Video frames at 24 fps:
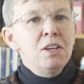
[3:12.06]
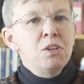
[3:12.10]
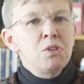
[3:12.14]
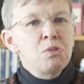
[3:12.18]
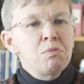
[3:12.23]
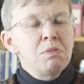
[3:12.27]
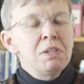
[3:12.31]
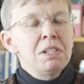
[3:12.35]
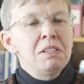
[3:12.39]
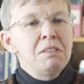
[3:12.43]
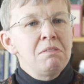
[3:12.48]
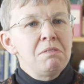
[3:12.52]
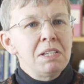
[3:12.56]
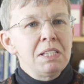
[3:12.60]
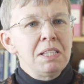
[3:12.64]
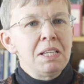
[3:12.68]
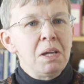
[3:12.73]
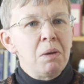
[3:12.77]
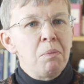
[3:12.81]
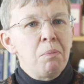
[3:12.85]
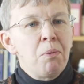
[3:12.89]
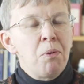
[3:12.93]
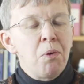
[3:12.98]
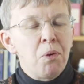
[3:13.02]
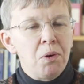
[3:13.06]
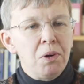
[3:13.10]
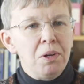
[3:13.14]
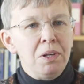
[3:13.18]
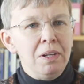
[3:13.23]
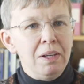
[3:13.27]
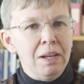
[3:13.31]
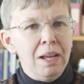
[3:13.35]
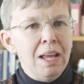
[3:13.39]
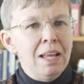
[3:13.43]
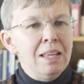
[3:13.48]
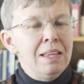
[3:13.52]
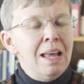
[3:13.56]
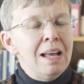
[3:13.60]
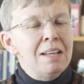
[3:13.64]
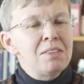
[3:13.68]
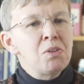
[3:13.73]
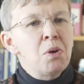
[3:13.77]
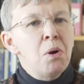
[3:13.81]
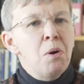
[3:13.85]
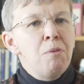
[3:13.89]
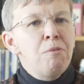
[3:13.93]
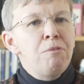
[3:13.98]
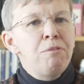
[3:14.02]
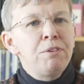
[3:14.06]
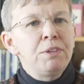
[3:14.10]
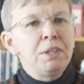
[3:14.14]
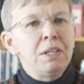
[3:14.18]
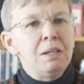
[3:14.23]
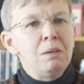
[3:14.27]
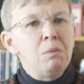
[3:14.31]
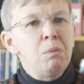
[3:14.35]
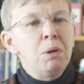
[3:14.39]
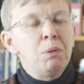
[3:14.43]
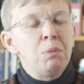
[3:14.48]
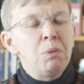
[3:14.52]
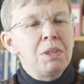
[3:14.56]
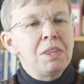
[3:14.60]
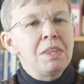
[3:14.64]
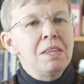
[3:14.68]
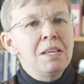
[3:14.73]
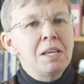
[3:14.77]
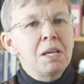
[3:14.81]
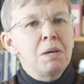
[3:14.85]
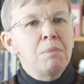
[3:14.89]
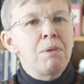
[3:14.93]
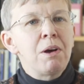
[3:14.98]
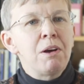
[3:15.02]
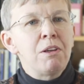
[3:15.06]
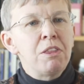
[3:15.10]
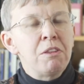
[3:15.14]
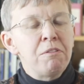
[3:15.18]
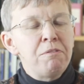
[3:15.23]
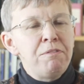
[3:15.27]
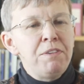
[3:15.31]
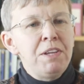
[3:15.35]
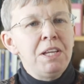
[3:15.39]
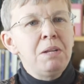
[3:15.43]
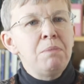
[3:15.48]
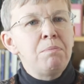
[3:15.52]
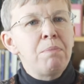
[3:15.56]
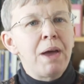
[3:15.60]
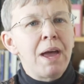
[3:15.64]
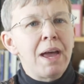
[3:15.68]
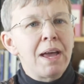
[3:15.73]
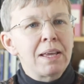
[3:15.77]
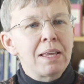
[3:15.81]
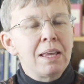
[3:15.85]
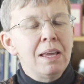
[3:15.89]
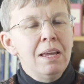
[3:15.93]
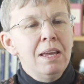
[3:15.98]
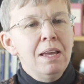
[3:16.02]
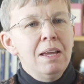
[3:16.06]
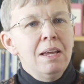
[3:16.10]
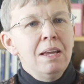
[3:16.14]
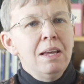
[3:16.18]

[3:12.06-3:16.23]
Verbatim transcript: is really, really important. And that's hopefully when we think about the feedback